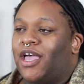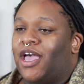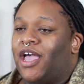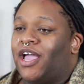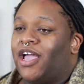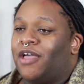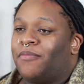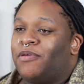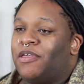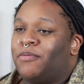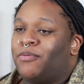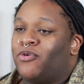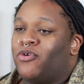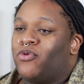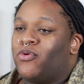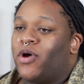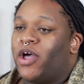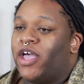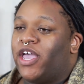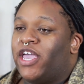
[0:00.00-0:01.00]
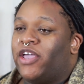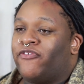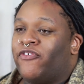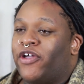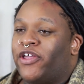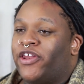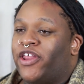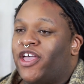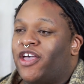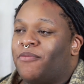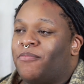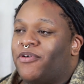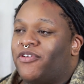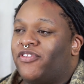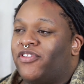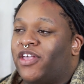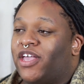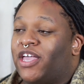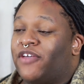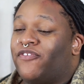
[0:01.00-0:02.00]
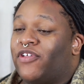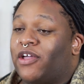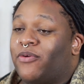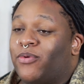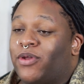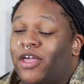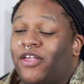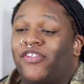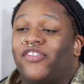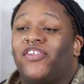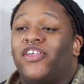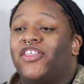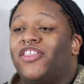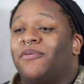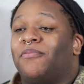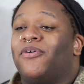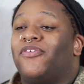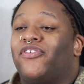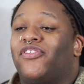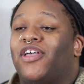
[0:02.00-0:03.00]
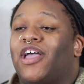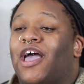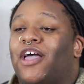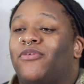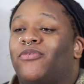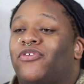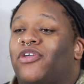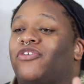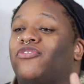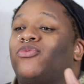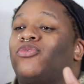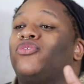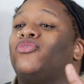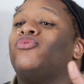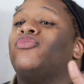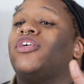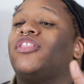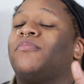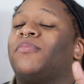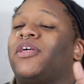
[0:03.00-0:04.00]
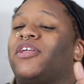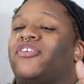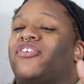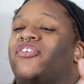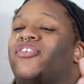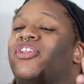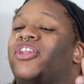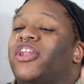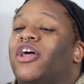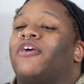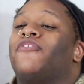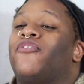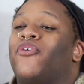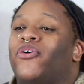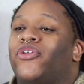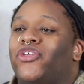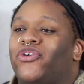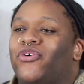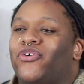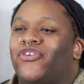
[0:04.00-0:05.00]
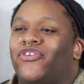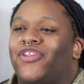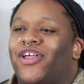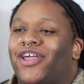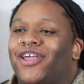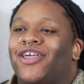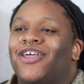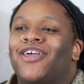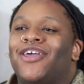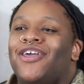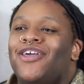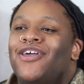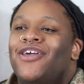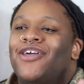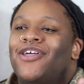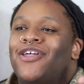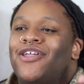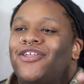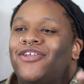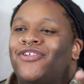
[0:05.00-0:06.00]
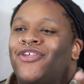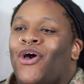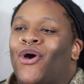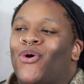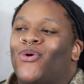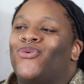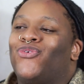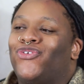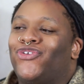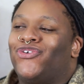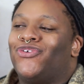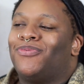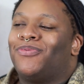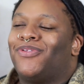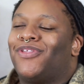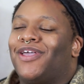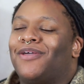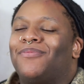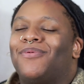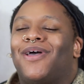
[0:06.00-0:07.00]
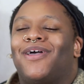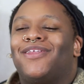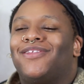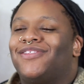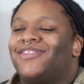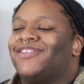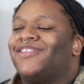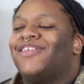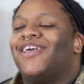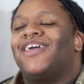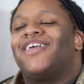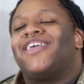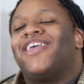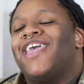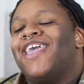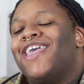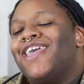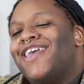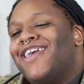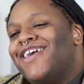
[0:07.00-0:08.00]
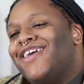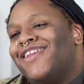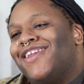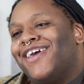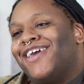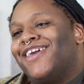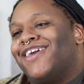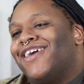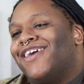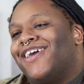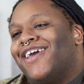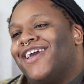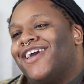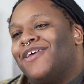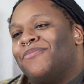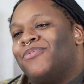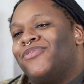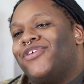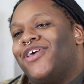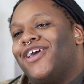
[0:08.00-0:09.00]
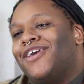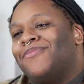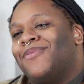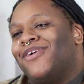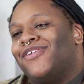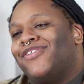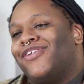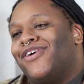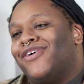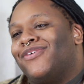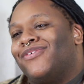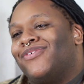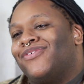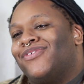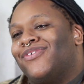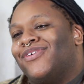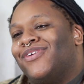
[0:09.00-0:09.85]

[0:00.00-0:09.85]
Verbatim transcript: I got people who I hate right now, but it's like if like when I see them, it's like I just, I just want to do nothing but like just love on you. It's like just hold you. It's like I I can't like I gotta protect myself.